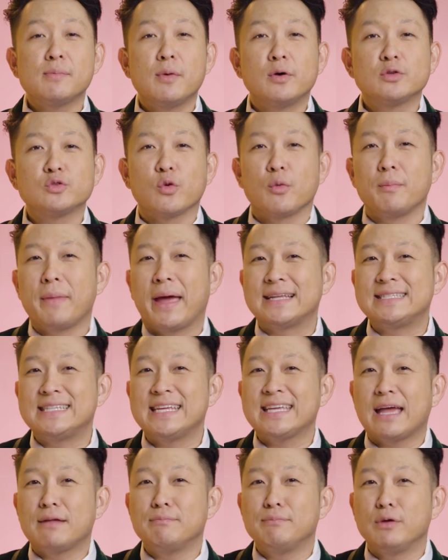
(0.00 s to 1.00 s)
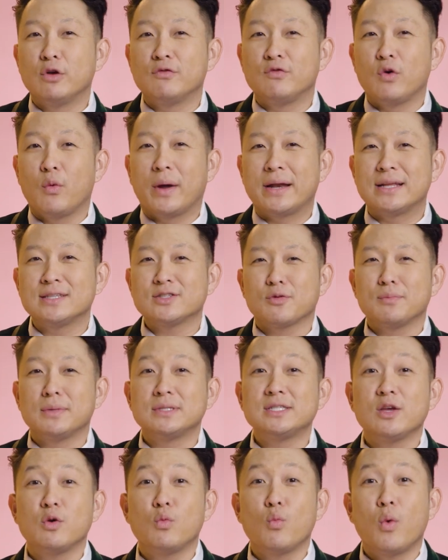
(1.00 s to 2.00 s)
the most romantic and beautiful weddings are
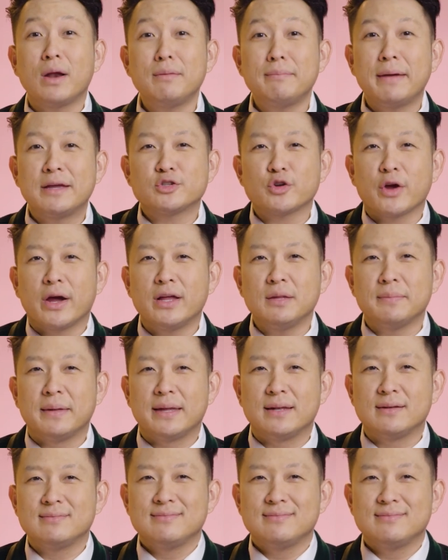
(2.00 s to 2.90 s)
missing one major element: